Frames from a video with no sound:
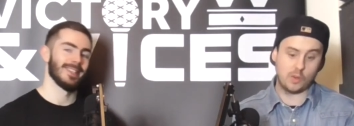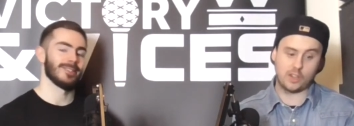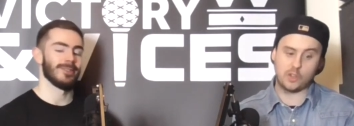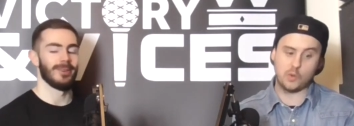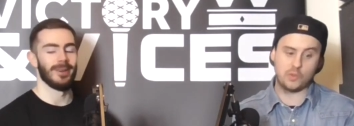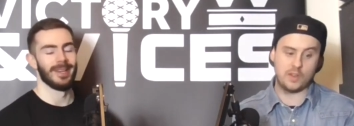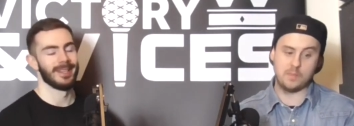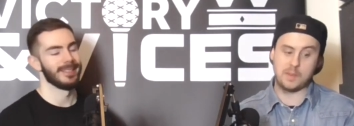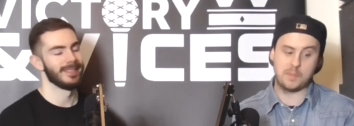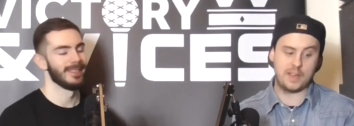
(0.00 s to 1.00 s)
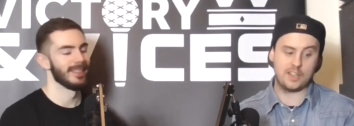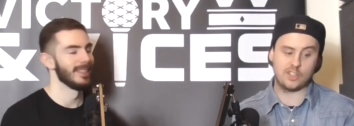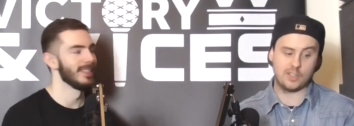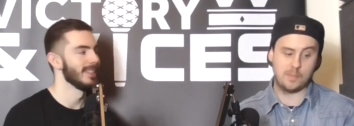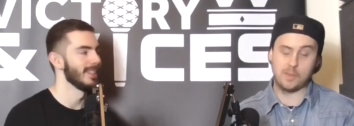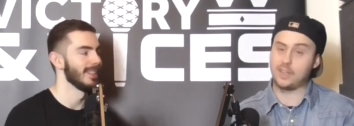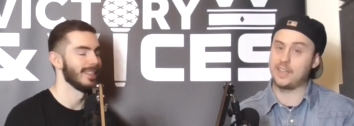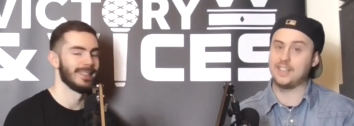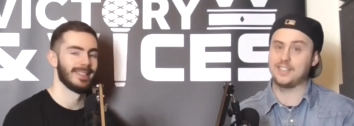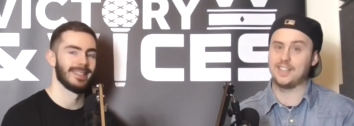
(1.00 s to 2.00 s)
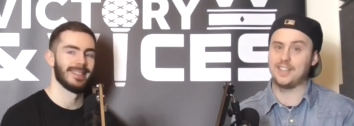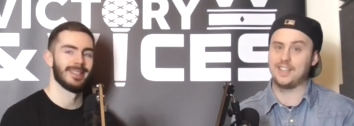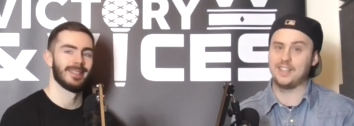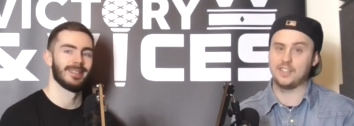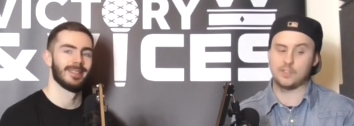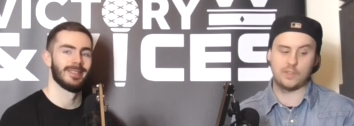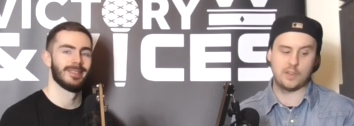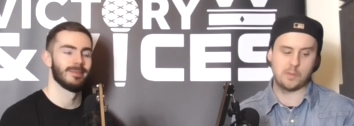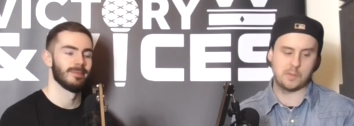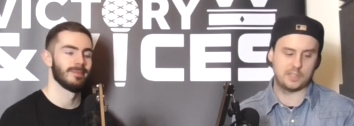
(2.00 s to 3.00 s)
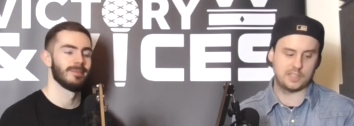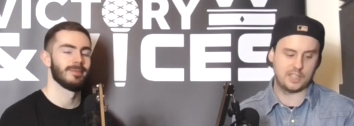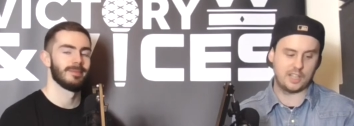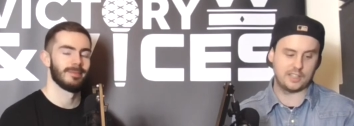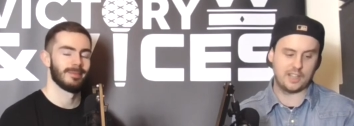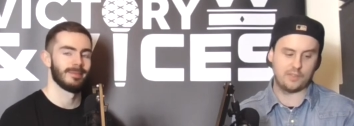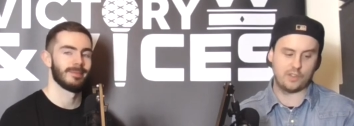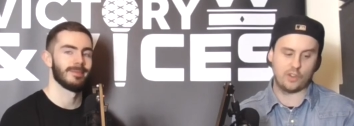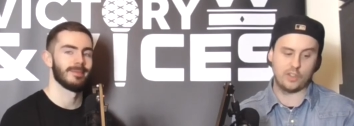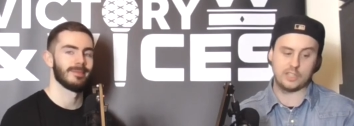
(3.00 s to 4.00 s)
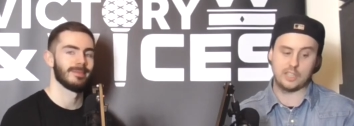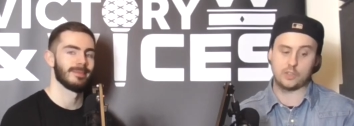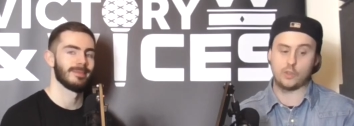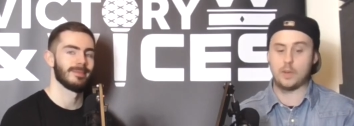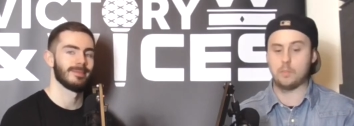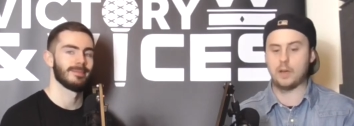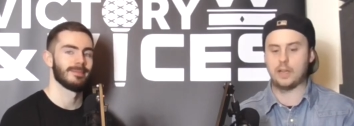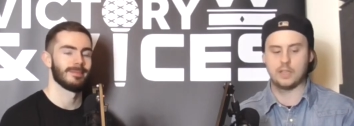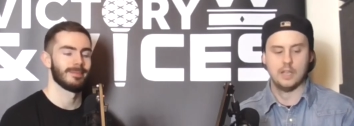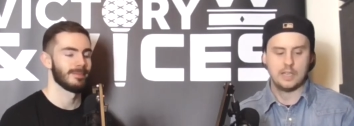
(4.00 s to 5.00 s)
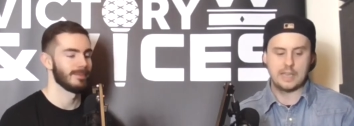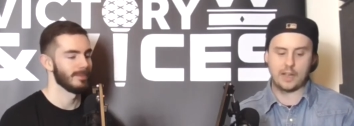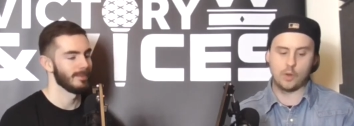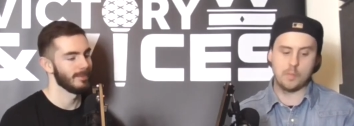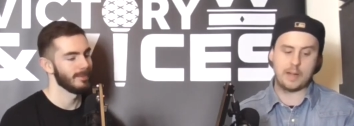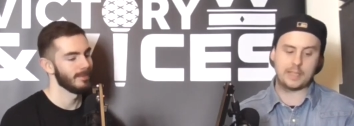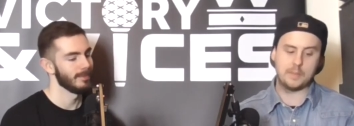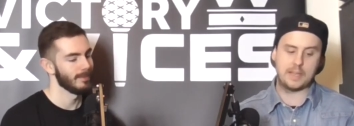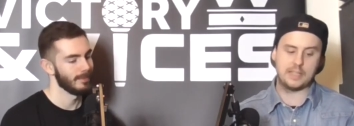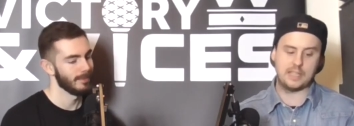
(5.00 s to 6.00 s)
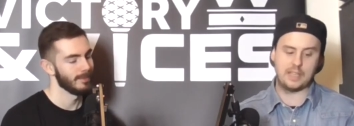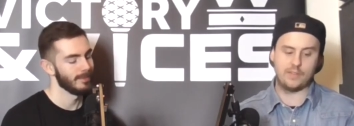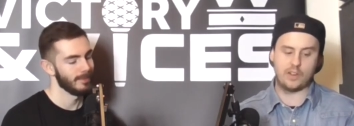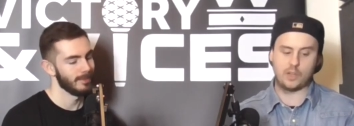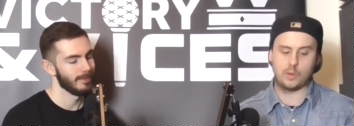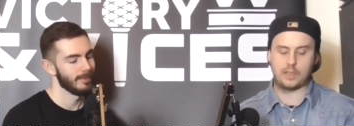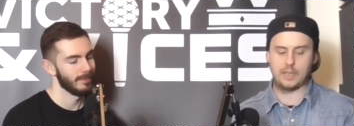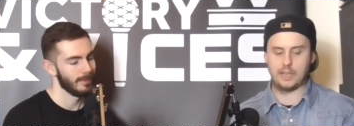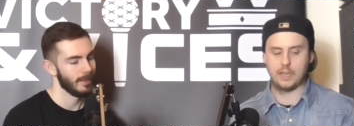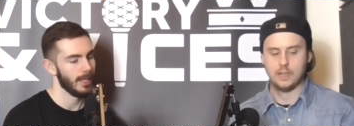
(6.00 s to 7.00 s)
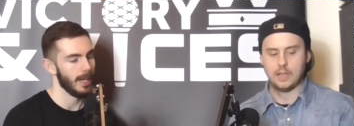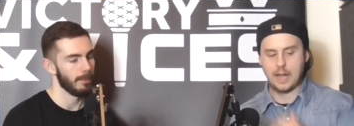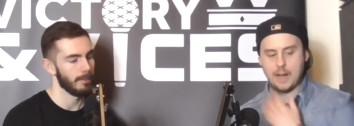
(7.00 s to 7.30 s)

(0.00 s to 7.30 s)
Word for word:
Speaker 1: you know what? A so, GoFundMe page. I'm not against that either. So if anyone wants to start that for us, that's great. But yeah, going back to Man City very quickly. Yeah.